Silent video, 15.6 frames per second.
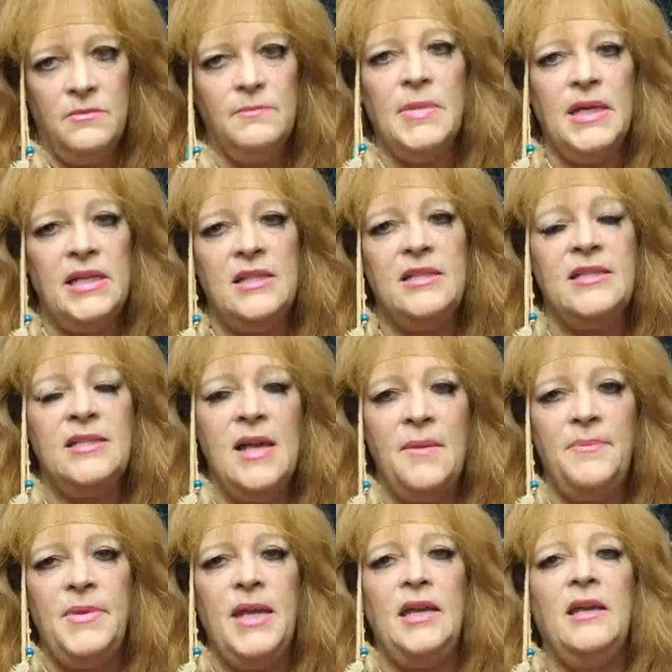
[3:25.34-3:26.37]
but it's
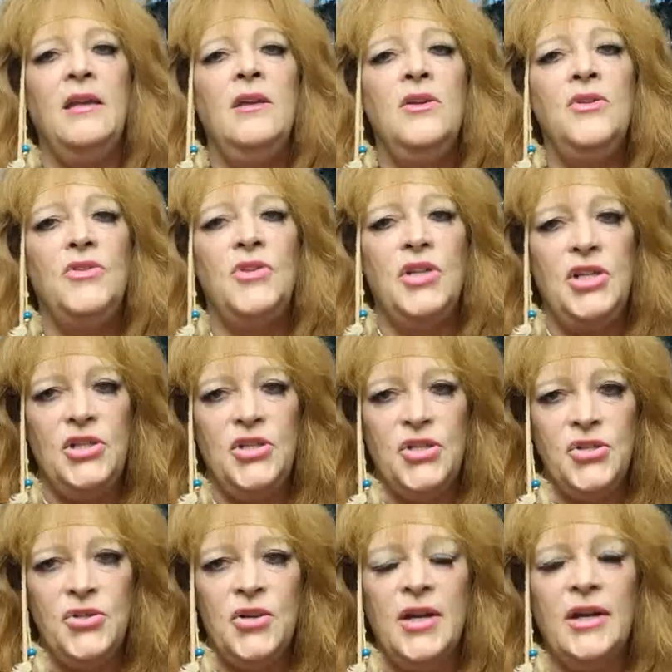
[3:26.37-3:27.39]
something that is
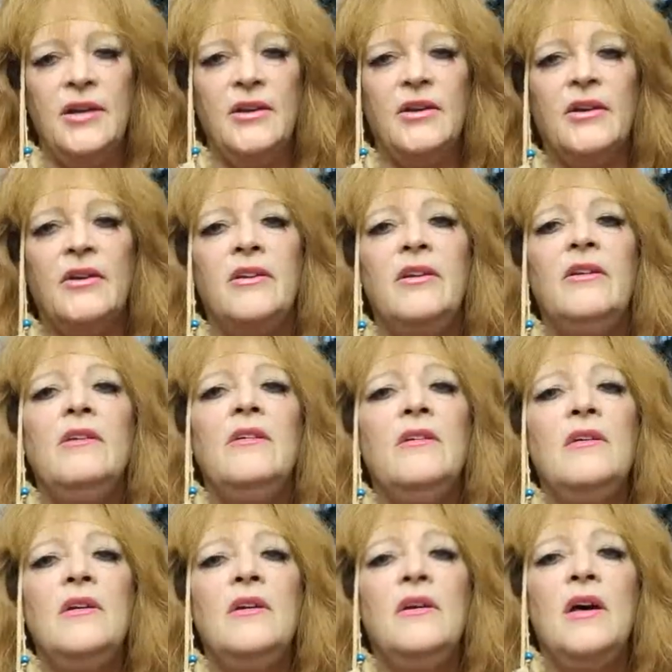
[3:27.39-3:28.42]
triggered
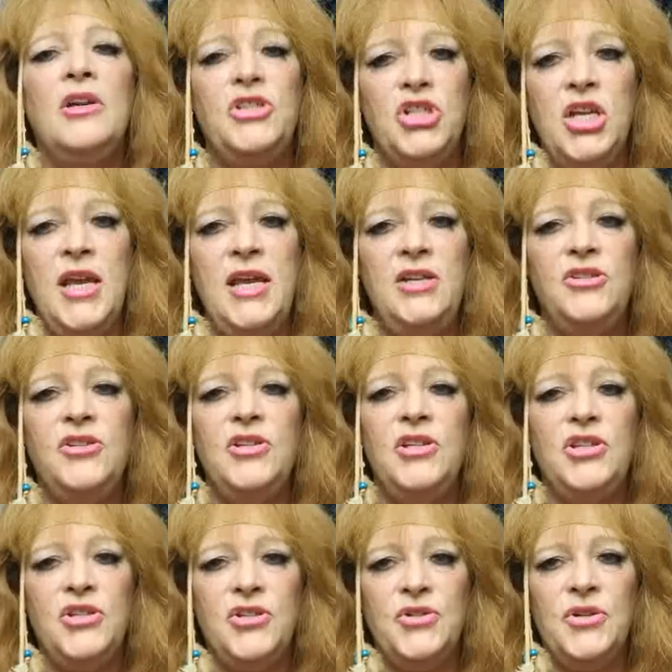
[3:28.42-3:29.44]
a change that
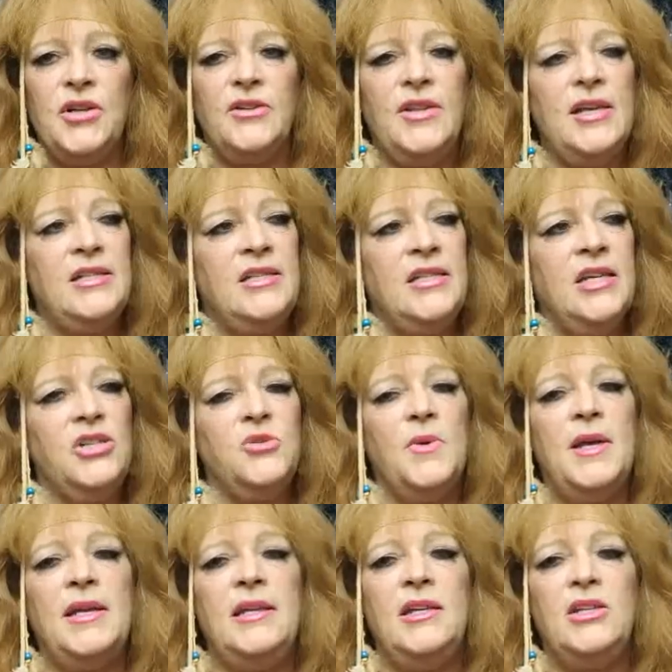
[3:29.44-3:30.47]
is triggered, that
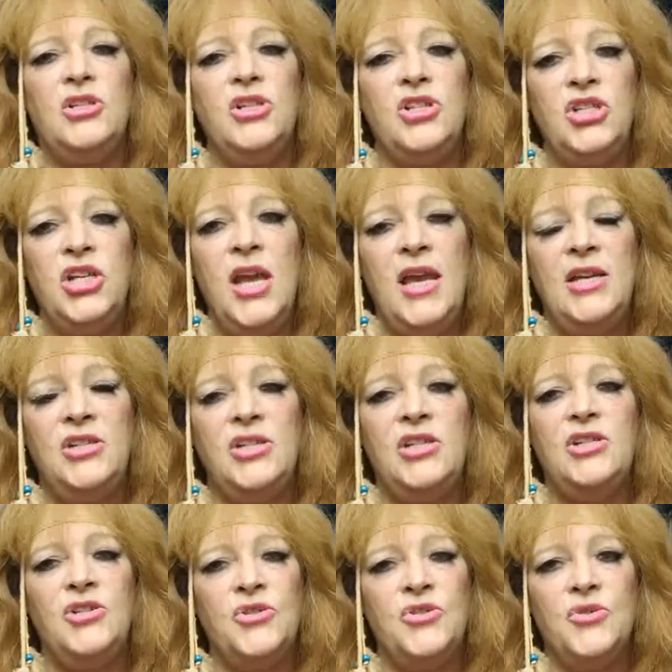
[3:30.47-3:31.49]
sexuality is
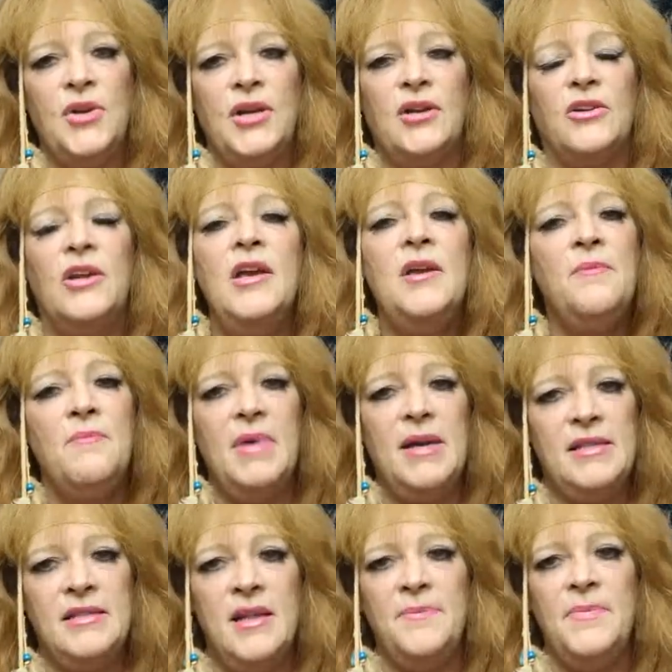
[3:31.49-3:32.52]
changed, is triggered by
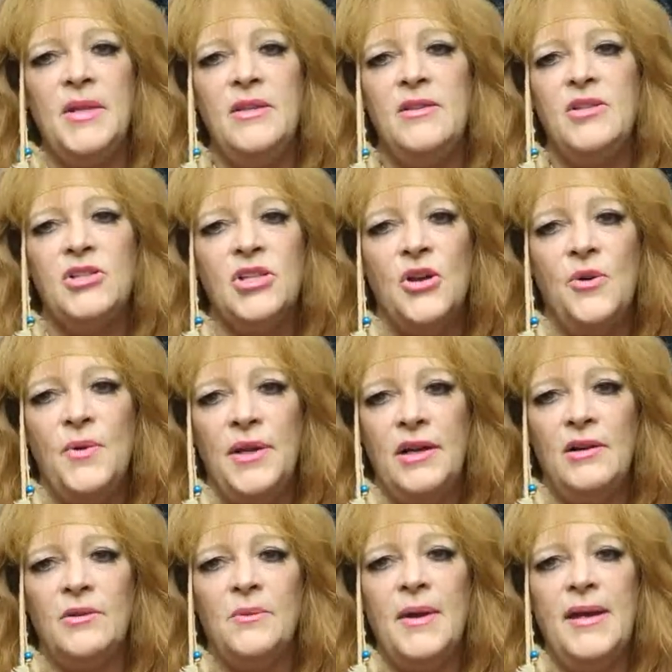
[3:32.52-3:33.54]
something that's going
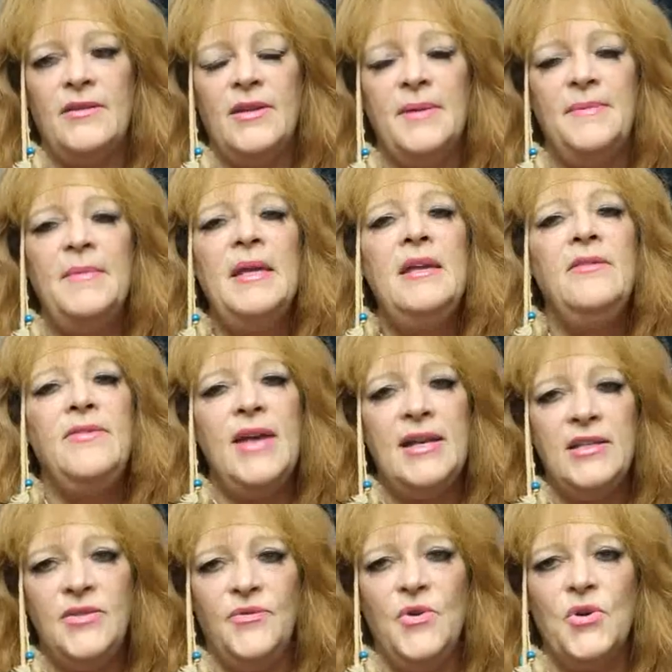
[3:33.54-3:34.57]
on around them.
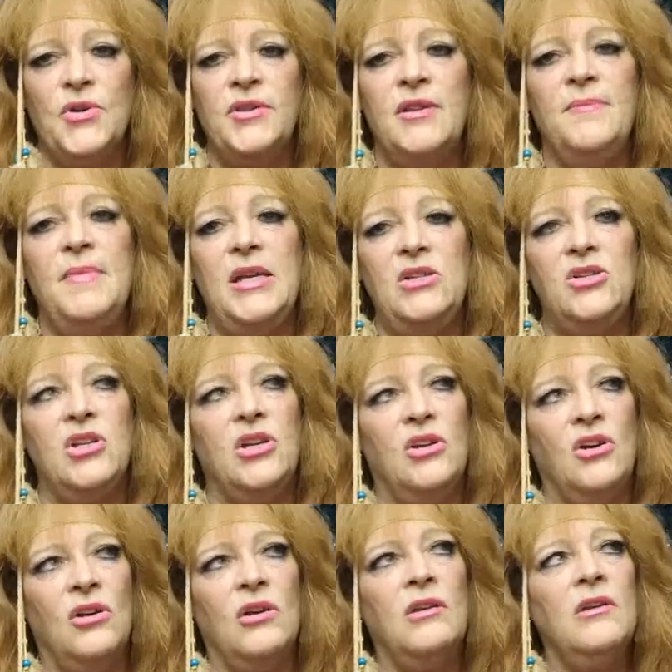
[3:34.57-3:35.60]
That's fourth
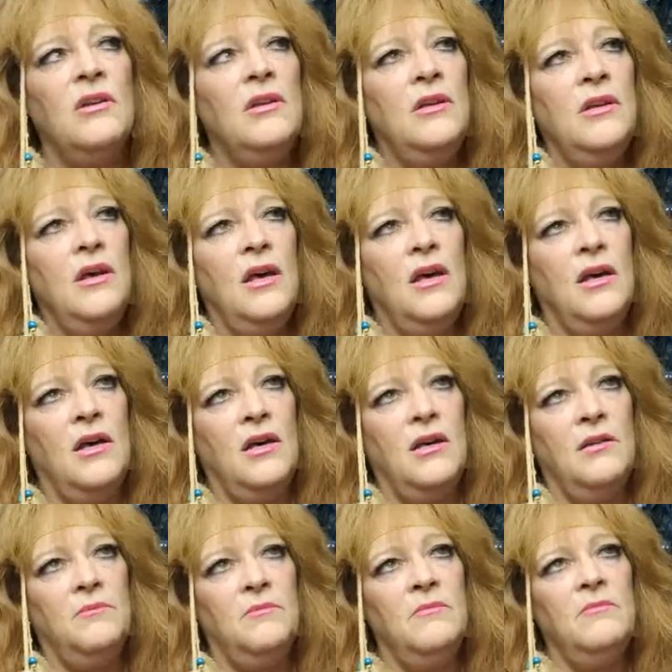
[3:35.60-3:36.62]
dimensional
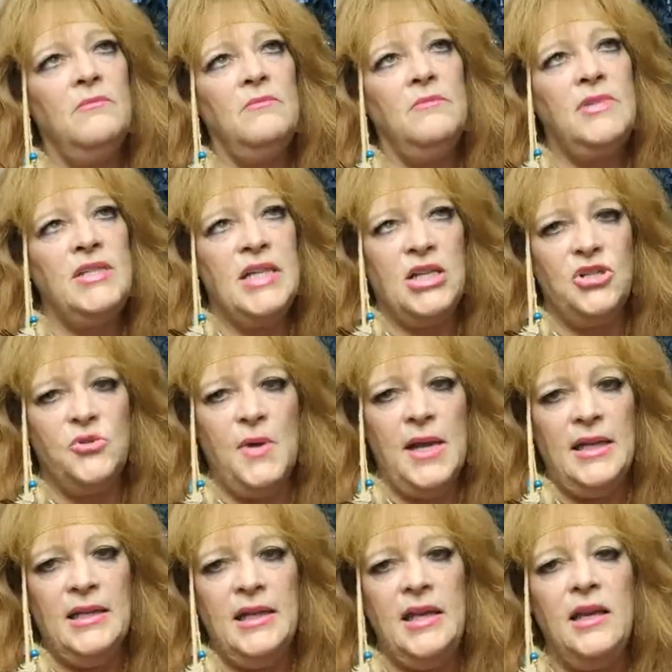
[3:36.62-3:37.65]
um,
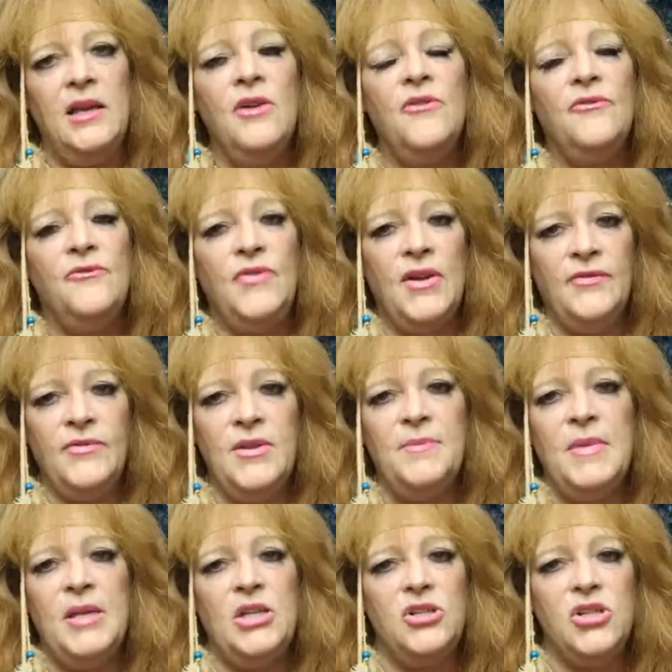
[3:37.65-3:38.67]
sexuality. Fifth
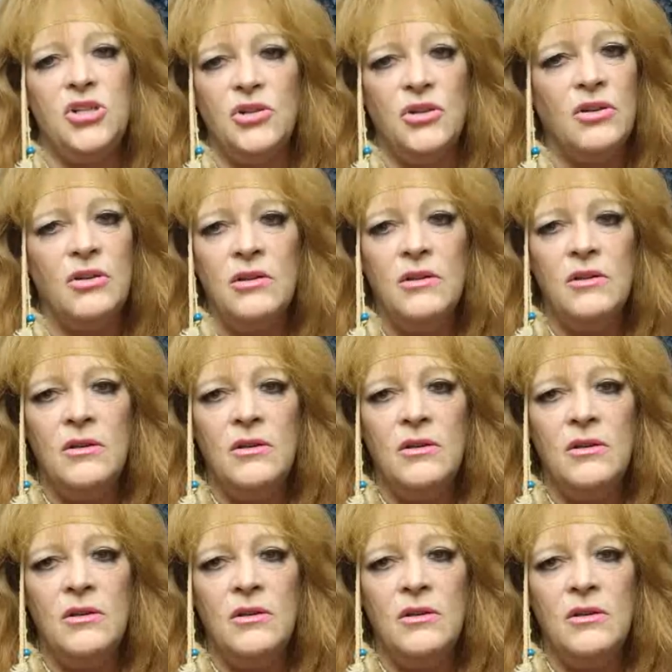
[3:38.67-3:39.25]
dimensional